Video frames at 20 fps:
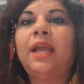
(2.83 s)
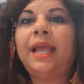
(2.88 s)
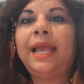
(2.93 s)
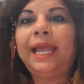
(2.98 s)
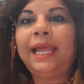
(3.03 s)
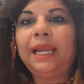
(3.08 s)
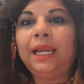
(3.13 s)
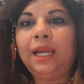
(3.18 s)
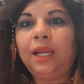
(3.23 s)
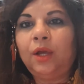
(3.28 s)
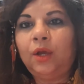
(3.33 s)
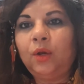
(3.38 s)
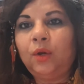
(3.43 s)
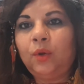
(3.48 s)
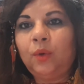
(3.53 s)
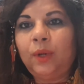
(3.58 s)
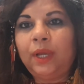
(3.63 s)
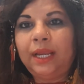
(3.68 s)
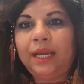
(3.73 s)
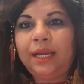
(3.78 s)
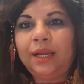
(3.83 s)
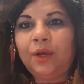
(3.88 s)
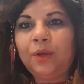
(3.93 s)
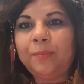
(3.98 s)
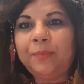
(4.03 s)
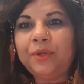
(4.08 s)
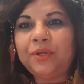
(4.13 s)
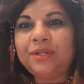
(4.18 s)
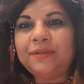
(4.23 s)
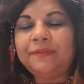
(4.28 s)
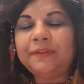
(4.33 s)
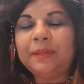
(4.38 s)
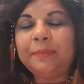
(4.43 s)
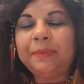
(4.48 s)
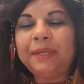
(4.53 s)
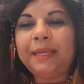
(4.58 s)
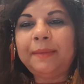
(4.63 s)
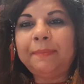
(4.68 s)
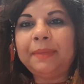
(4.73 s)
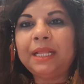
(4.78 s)
Hello, hello, beautiful
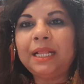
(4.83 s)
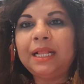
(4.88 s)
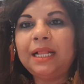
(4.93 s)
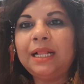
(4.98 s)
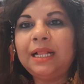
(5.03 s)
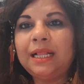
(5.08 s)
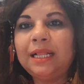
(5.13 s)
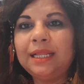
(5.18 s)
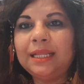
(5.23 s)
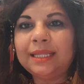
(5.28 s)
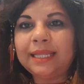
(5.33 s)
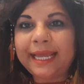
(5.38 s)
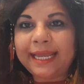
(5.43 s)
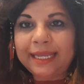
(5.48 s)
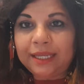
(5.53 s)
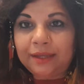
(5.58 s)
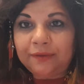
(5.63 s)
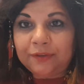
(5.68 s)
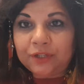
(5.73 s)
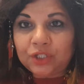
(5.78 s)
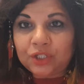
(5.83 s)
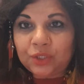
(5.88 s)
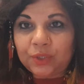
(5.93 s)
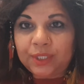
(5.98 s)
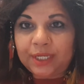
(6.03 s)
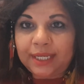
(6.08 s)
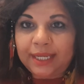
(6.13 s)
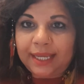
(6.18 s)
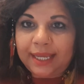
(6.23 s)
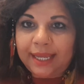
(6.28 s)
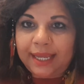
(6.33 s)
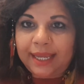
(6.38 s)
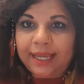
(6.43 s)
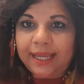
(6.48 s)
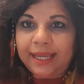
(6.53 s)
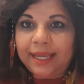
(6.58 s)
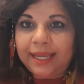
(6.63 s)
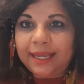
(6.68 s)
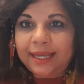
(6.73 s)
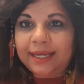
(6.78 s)
people. Thank you for tuning
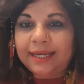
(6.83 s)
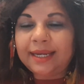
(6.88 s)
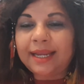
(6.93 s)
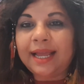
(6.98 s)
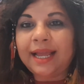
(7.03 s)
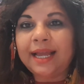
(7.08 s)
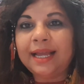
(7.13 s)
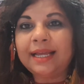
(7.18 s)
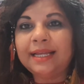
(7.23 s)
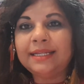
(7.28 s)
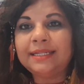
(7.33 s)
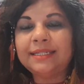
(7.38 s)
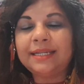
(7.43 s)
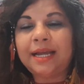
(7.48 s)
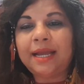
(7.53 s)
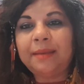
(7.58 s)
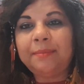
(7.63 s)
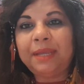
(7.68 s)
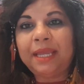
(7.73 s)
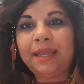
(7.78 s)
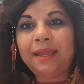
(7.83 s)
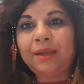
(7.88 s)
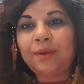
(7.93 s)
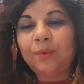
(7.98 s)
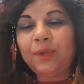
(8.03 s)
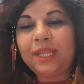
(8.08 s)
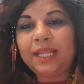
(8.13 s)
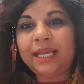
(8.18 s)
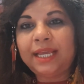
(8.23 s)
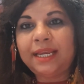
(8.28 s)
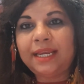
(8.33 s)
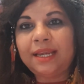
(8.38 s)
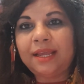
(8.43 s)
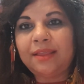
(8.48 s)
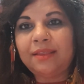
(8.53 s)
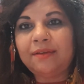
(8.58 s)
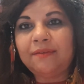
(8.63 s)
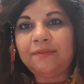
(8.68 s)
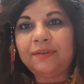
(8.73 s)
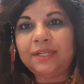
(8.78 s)
in. And I'm here with
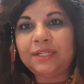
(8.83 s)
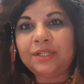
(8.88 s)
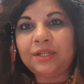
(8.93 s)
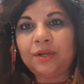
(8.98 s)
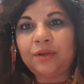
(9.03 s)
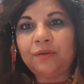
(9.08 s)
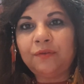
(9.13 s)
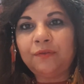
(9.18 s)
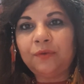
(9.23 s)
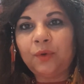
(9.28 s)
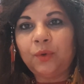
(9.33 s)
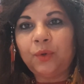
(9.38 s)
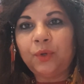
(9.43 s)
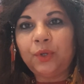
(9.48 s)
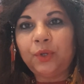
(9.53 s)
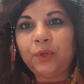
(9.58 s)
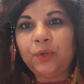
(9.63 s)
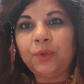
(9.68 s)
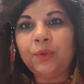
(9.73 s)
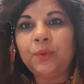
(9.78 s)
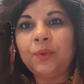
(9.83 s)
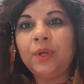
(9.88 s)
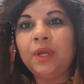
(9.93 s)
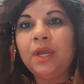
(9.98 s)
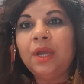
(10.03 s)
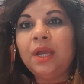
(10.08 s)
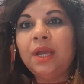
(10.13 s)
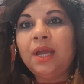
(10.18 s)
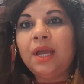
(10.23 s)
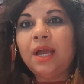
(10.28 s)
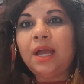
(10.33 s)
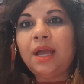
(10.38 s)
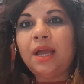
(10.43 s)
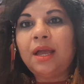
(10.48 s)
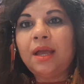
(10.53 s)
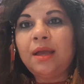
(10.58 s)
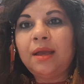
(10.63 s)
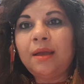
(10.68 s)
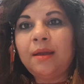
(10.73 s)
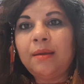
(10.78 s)
another video for you
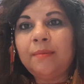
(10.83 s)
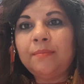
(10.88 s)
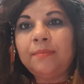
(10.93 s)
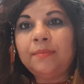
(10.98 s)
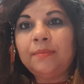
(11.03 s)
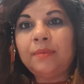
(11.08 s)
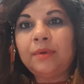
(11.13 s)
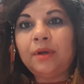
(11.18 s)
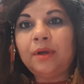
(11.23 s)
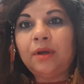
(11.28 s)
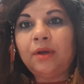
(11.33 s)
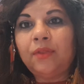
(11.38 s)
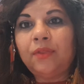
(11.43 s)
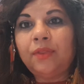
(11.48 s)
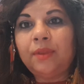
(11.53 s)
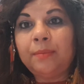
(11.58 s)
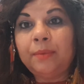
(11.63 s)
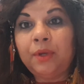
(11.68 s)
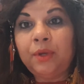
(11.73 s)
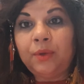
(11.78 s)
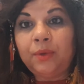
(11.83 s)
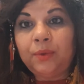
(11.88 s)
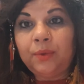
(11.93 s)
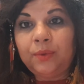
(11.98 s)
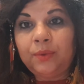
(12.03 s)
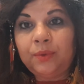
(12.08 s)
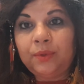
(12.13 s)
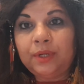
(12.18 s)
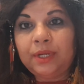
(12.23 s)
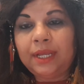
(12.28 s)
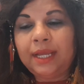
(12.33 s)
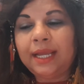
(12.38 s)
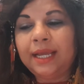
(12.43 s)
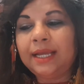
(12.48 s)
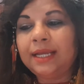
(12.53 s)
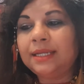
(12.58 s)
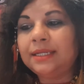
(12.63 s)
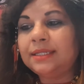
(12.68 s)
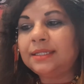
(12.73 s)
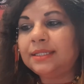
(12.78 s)
on the moon.
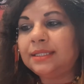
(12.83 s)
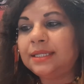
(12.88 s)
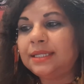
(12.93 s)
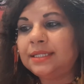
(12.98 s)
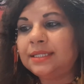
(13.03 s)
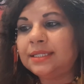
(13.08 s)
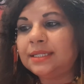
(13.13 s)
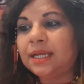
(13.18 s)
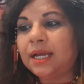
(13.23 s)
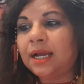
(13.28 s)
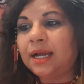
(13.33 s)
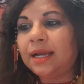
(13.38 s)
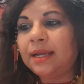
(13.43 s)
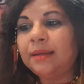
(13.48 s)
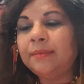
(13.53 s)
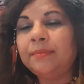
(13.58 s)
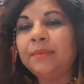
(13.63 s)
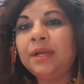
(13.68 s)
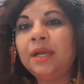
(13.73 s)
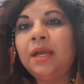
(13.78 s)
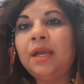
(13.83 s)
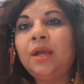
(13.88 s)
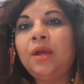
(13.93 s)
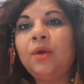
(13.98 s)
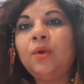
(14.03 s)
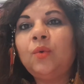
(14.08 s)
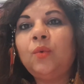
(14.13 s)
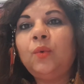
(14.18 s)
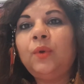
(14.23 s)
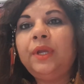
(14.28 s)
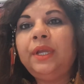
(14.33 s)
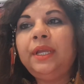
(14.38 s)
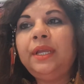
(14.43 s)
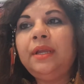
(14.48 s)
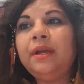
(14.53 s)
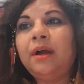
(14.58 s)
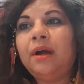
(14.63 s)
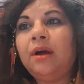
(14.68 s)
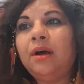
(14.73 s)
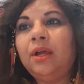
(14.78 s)
And this time
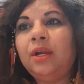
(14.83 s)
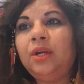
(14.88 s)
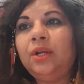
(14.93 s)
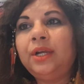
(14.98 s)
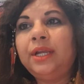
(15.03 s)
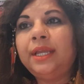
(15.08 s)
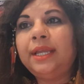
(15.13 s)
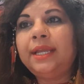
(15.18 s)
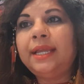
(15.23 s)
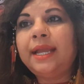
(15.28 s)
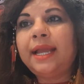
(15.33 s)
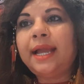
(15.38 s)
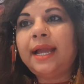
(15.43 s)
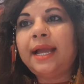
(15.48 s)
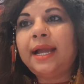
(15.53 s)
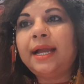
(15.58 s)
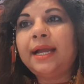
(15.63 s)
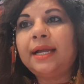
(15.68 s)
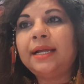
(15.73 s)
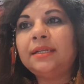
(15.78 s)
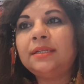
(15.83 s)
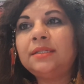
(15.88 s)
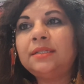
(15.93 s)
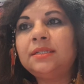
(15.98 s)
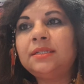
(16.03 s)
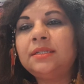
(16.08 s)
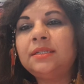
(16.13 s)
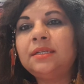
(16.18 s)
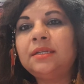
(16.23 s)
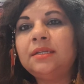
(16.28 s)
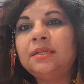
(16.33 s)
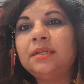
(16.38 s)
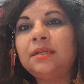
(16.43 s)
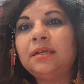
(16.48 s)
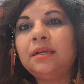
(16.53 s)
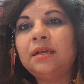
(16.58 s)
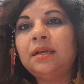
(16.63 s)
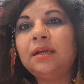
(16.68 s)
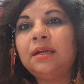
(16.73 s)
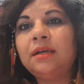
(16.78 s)
we are looking at
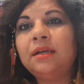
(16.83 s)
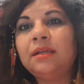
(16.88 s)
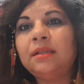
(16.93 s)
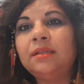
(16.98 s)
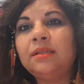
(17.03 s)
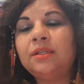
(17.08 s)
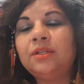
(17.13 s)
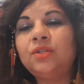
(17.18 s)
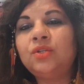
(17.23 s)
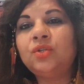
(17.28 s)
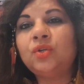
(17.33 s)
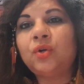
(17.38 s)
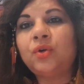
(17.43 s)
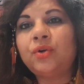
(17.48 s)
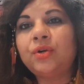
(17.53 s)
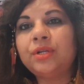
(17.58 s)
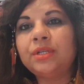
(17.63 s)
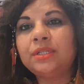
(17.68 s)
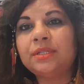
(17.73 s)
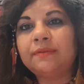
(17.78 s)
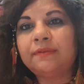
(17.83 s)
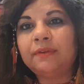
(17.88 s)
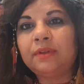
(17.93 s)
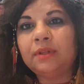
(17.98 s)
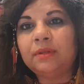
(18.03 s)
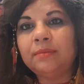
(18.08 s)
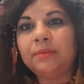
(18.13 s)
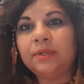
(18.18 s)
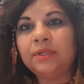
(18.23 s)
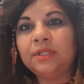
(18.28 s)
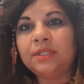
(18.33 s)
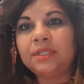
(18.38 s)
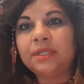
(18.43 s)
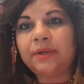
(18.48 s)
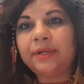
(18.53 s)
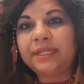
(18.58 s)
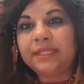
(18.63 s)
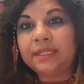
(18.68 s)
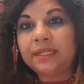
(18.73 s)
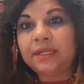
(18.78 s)
the Taurus full moon. So
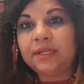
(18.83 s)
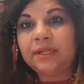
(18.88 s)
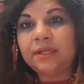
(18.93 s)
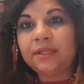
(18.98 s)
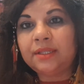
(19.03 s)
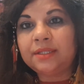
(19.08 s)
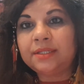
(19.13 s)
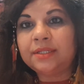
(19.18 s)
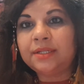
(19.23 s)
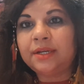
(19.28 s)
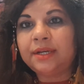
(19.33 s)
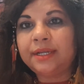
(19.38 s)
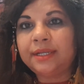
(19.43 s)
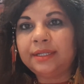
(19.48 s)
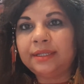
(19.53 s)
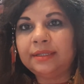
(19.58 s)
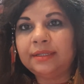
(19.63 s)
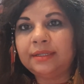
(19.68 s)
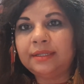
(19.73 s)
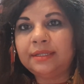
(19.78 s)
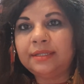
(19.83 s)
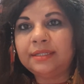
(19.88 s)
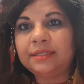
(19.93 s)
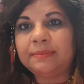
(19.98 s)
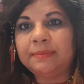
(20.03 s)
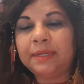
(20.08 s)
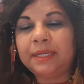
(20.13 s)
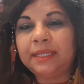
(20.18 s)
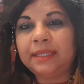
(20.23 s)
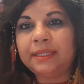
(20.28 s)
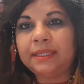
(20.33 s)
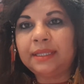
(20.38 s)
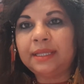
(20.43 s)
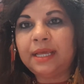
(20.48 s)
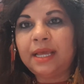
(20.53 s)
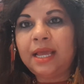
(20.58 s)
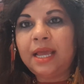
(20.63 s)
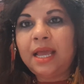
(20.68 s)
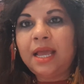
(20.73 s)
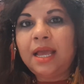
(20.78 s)
it's an earth sign this month.
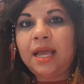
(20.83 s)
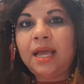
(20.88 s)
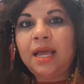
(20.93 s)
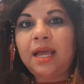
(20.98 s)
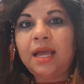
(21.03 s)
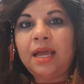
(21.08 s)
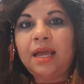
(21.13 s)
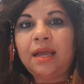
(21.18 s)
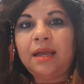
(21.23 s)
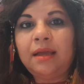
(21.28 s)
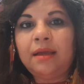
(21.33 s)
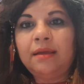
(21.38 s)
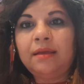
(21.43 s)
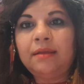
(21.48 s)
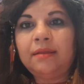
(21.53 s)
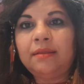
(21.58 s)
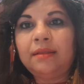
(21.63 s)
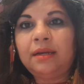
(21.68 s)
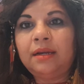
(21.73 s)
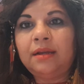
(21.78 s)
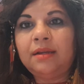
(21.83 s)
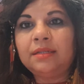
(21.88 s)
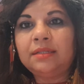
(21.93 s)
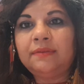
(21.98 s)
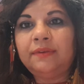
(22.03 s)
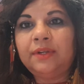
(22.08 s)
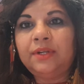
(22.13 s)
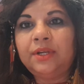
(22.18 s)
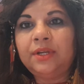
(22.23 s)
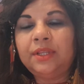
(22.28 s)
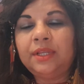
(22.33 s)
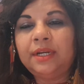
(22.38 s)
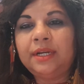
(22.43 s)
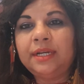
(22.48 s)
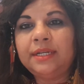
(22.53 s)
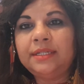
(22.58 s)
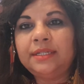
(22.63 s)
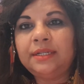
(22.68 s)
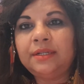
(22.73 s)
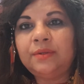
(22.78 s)
The last video that
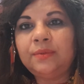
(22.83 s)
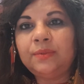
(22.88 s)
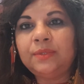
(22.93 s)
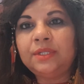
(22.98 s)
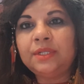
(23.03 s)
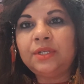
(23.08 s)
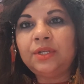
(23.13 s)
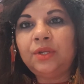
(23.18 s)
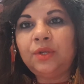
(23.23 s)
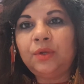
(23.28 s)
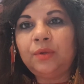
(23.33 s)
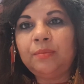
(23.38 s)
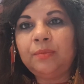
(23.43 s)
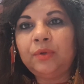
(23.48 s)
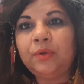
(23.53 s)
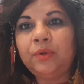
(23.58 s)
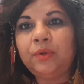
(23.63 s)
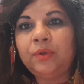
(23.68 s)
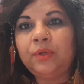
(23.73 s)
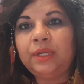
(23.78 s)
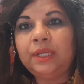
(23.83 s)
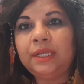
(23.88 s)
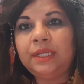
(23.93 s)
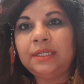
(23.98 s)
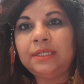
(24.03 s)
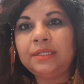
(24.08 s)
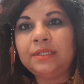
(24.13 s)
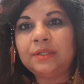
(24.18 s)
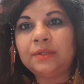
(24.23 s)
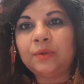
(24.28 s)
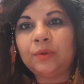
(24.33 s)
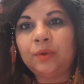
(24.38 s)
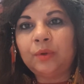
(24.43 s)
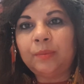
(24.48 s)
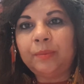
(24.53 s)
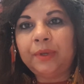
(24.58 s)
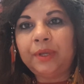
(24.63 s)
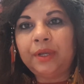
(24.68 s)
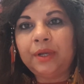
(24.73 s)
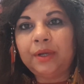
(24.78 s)
I did was a new moon in
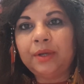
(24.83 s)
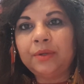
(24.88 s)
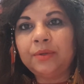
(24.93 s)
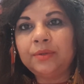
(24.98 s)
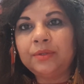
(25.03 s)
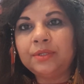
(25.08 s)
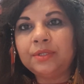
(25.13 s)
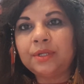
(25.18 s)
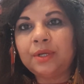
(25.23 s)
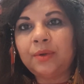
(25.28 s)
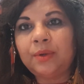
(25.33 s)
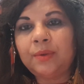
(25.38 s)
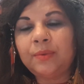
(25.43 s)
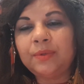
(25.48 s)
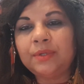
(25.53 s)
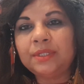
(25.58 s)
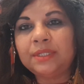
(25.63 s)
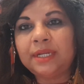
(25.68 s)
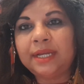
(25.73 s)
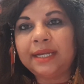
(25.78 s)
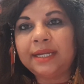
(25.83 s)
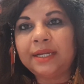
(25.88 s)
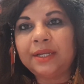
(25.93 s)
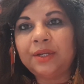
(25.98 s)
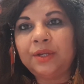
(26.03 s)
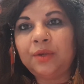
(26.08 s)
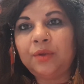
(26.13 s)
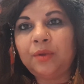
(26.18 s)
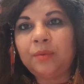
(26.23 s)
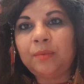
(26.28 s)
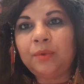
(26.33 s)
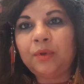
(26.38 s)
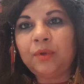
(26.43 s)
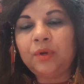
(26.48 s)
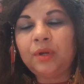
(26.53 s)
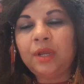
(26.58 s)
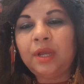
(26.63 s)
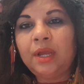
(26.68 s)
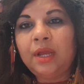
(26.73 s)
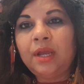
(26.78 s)
Scorpio. So it was like a new moon